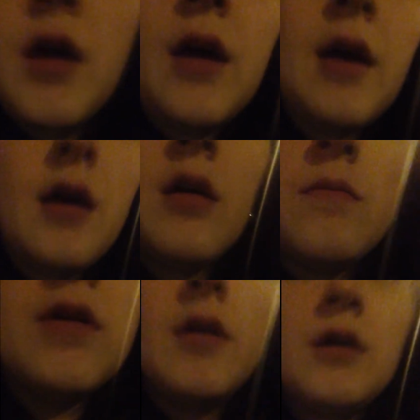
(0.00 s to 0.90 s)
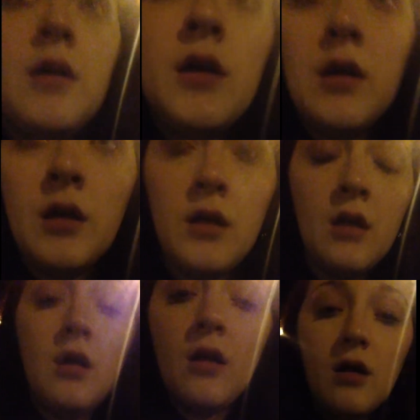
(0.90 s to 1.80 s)
then
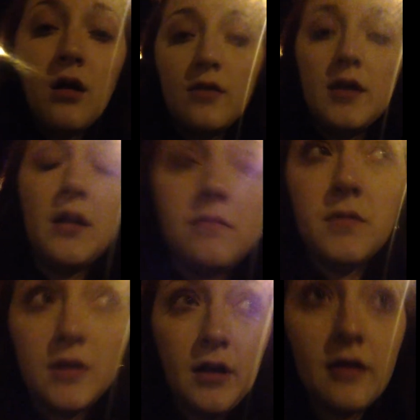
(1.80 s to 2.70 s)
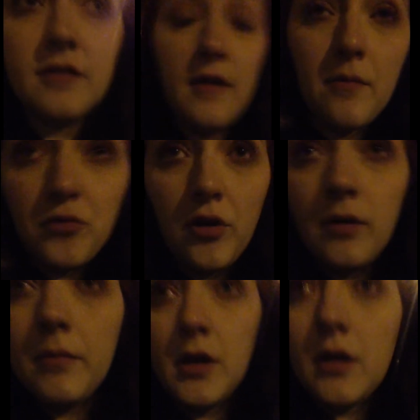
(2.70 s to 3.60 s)
I'm gonna accept
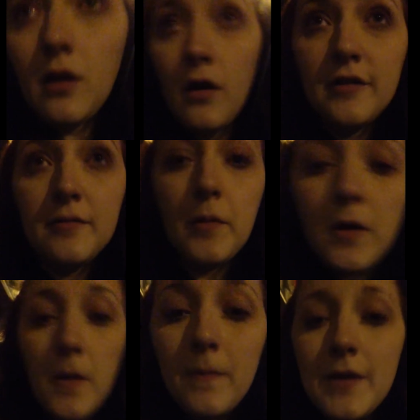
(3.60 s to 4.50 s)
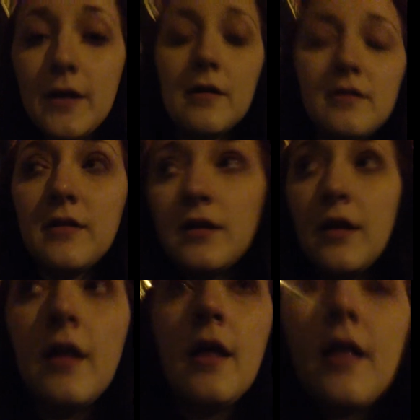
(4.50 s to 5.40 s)
treatment in hospital, because
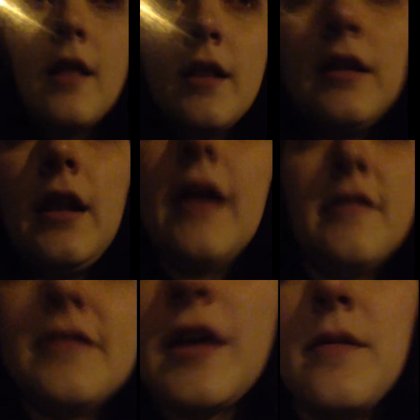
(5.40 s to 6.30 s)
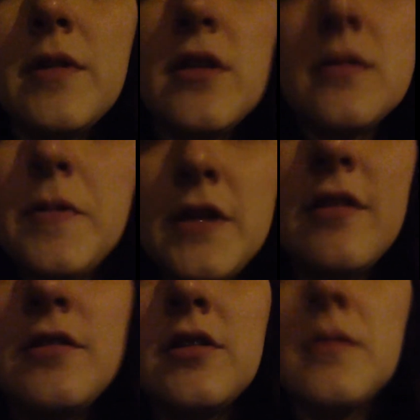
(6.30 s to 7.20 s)
last time when the
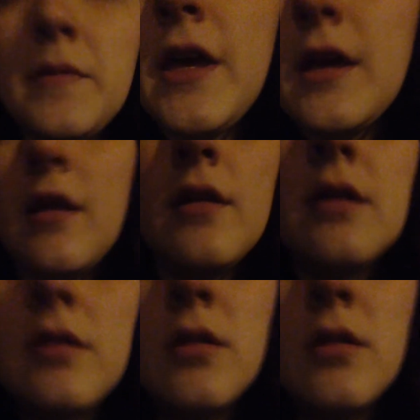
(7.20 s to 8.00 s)
police took me in